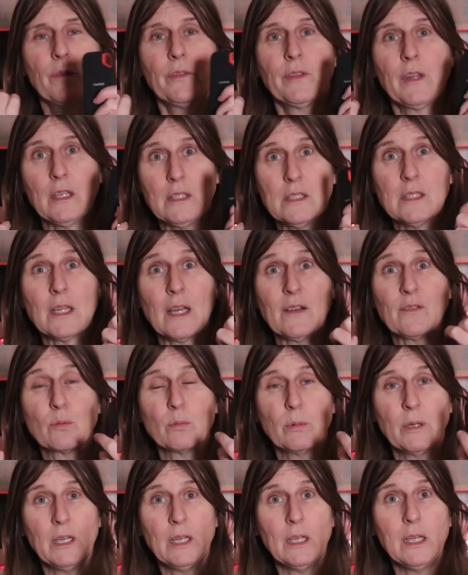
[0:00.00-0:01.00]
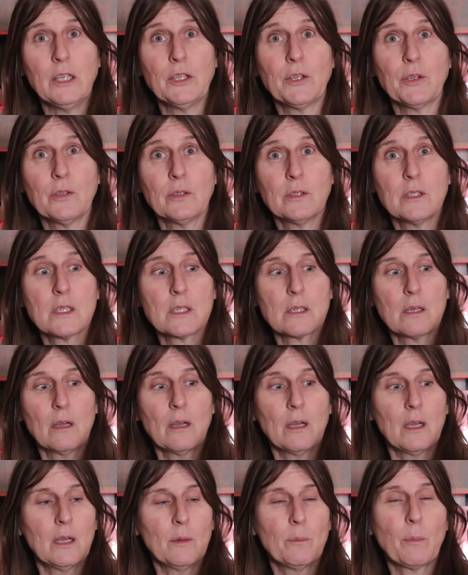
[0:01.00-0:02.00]
They did have a really good
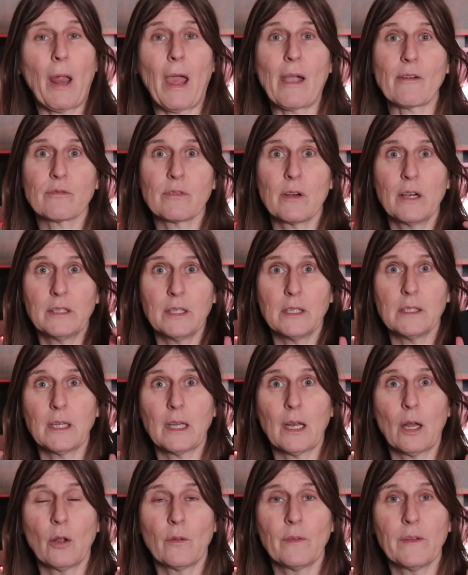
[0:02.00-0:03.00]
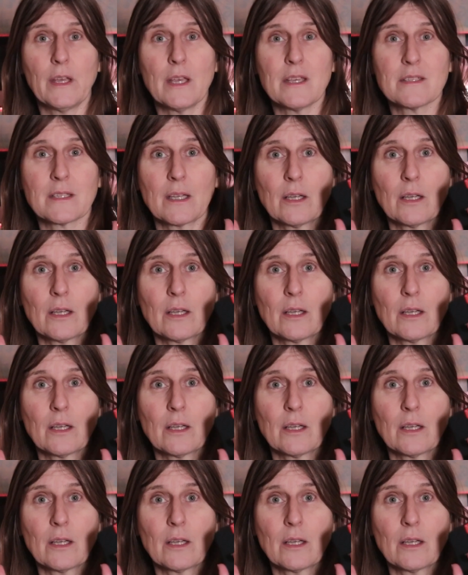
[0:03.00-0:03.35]
Black Friday deal on these.